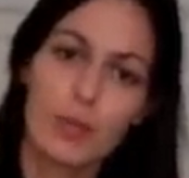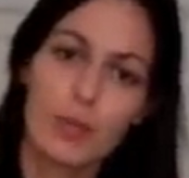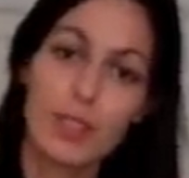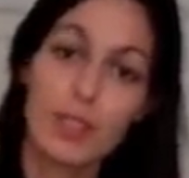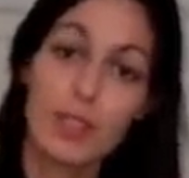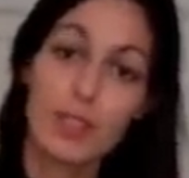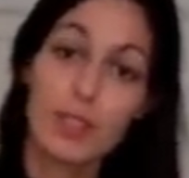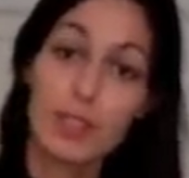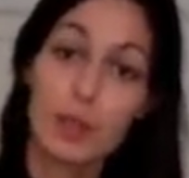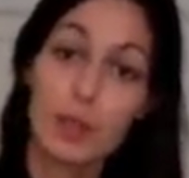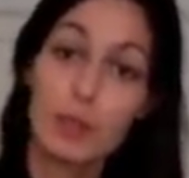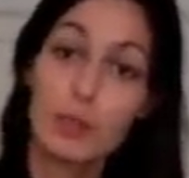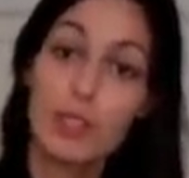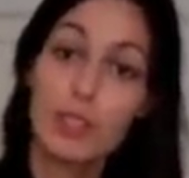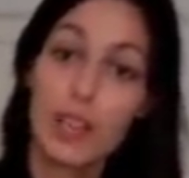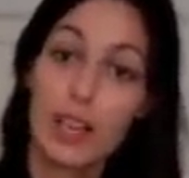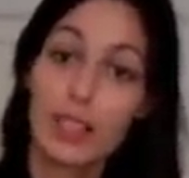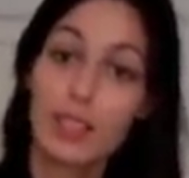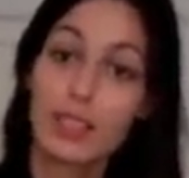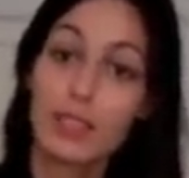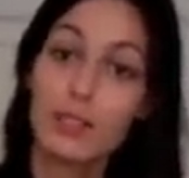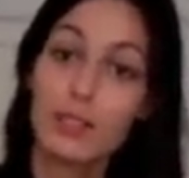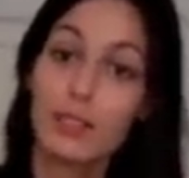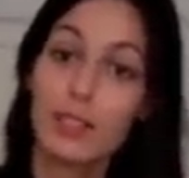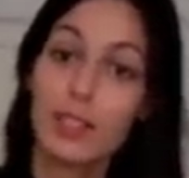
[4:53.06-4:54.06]

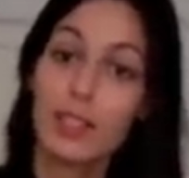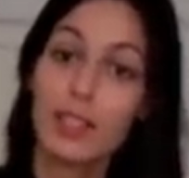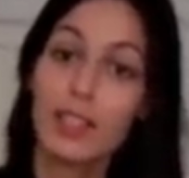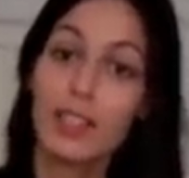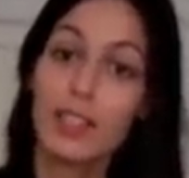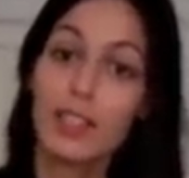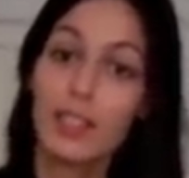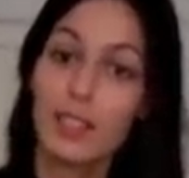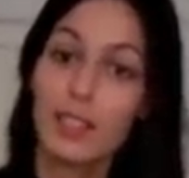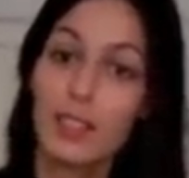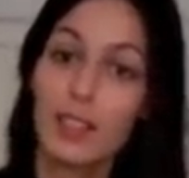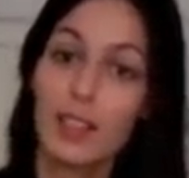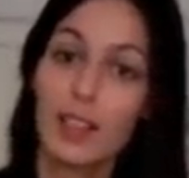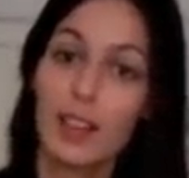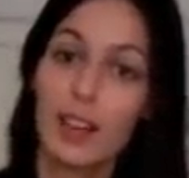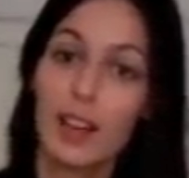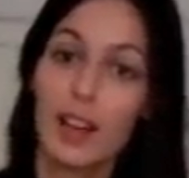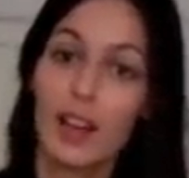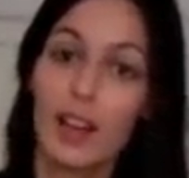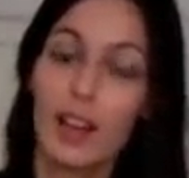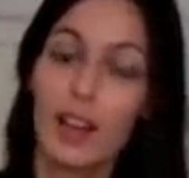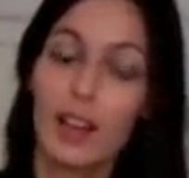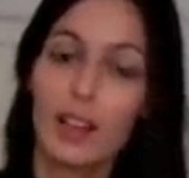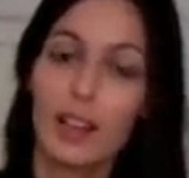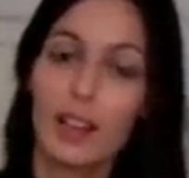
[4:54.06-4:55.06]
subjectively,
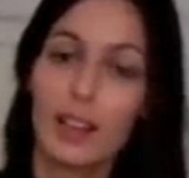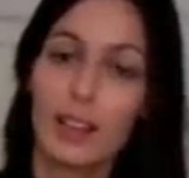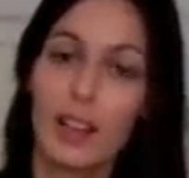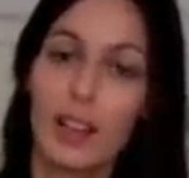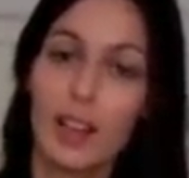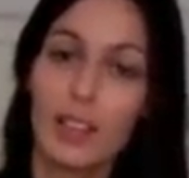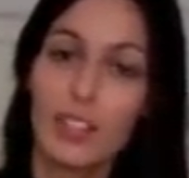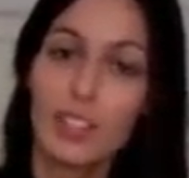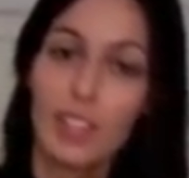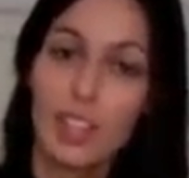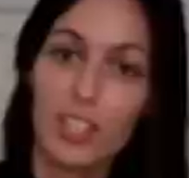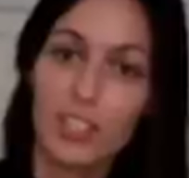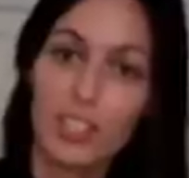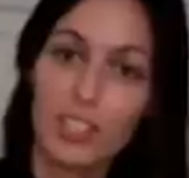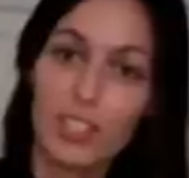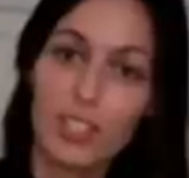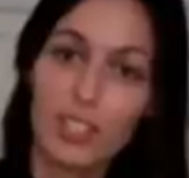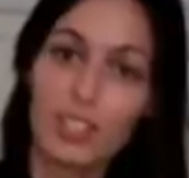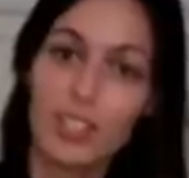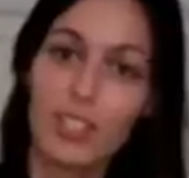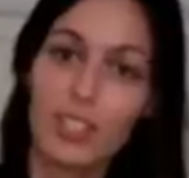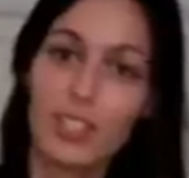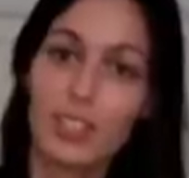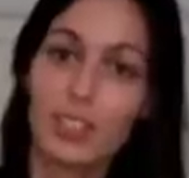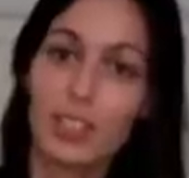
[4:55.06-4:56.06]

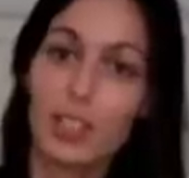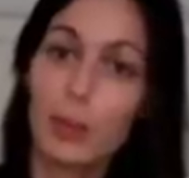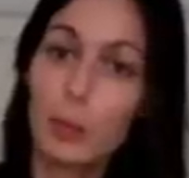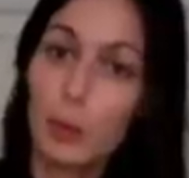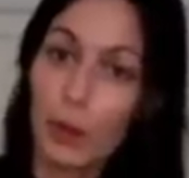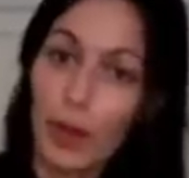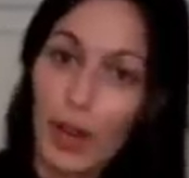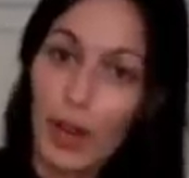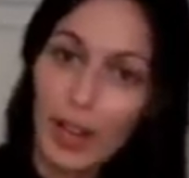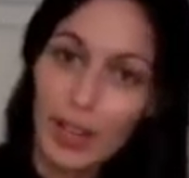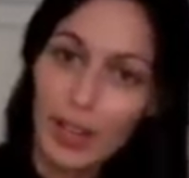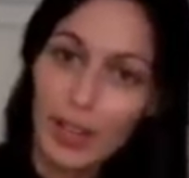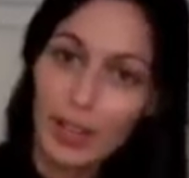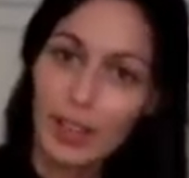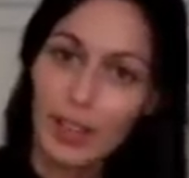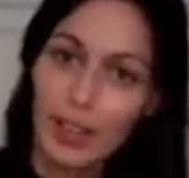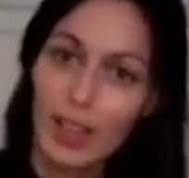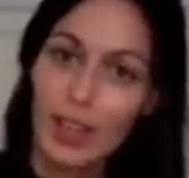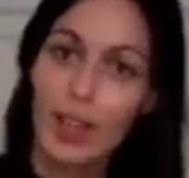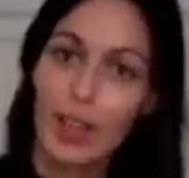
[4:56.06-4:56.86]
conscientiously liberating.